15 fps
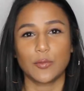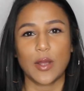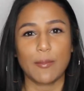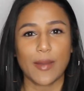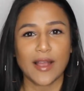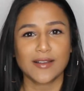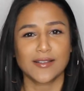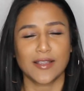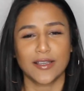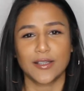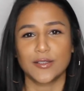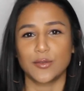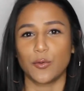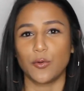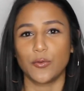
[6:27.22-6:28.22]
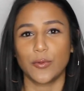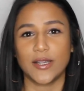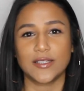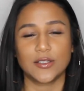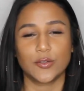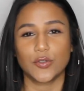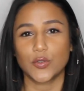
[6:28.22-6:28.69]
went back to like his old
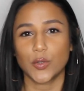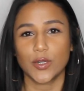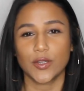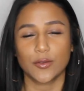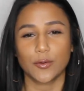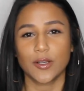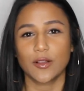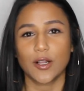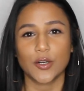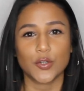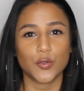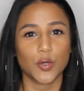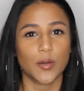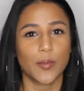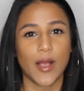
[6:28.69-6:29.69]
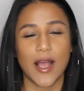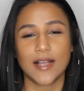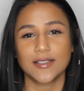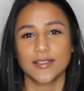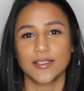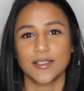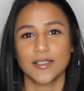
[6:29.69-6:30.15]
ways. He was throwing a lot of short
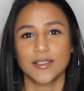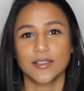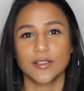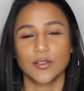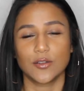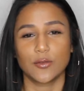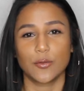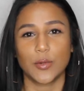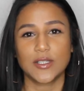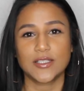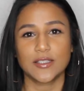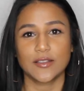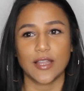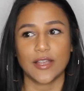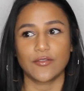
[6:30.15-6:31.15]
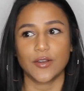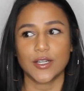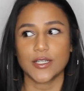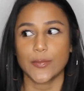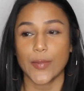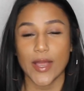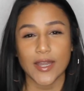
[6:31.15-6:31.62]
passes. You know, it wasn't like very
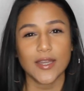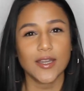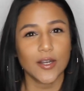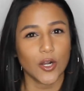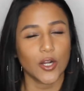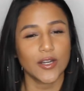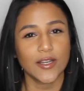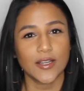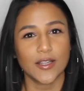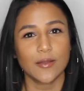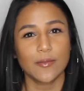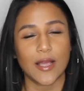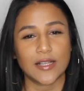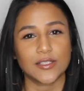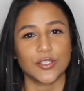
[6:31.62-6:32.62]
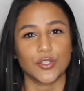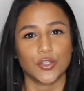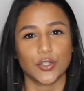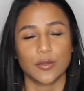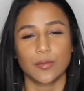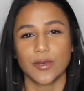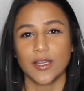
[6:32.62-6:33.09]
dependent on him as it
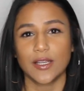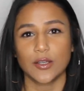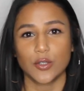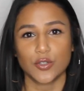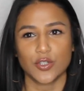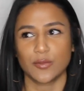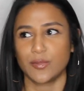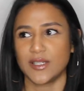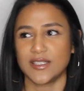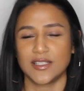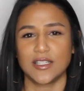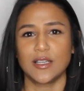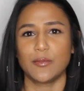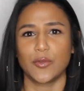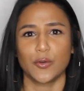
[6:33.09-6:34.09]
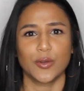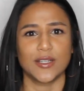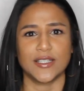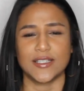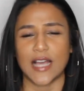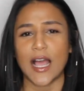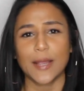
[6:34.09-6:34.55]
should be. You should be seeing him
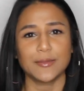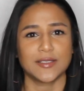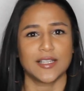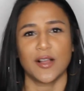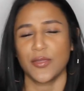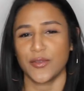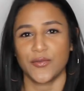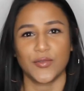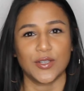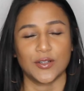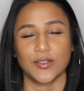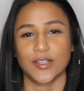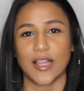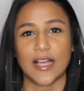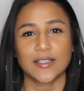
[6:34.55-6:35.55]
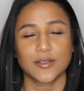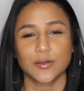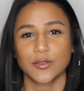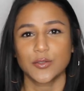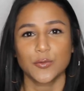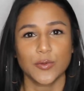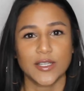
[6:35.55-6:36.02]
throwing dimes down the field. Last
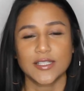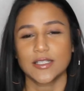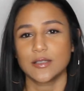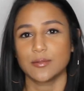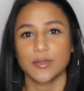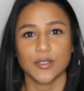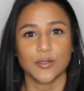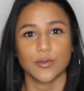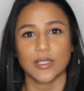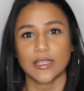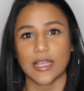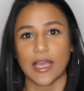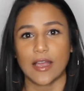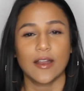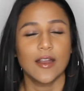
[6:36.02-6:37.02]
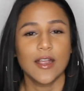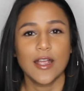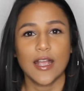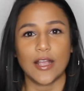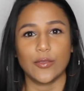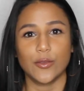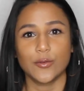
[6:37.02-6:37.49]
2 weeks he's been doing that,
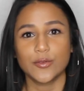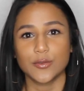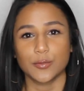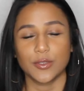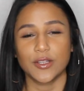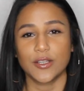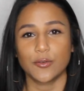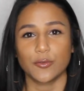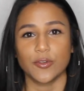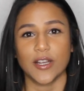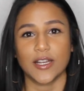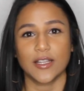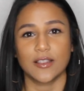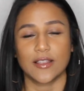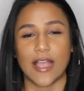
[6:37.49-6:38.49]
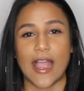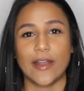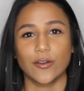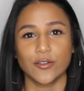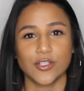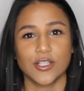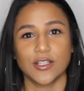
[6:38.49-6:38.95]
and those really created the
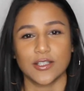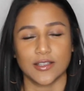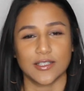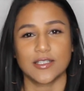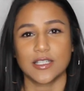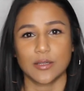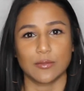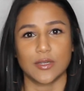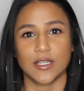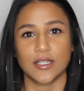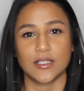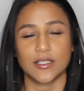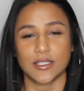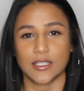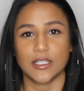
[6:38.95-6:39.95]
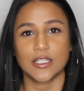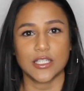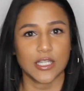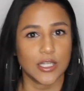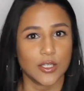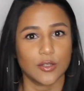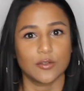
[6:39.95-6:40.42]
energy that the team needed to
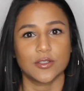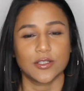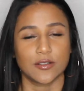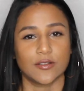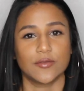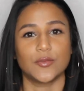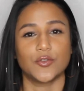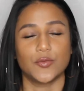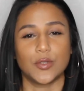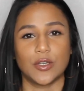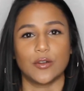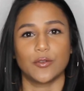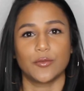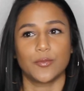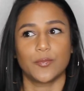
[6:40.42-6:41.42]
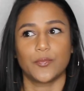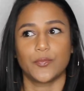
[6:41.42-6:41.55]
continue to, you know,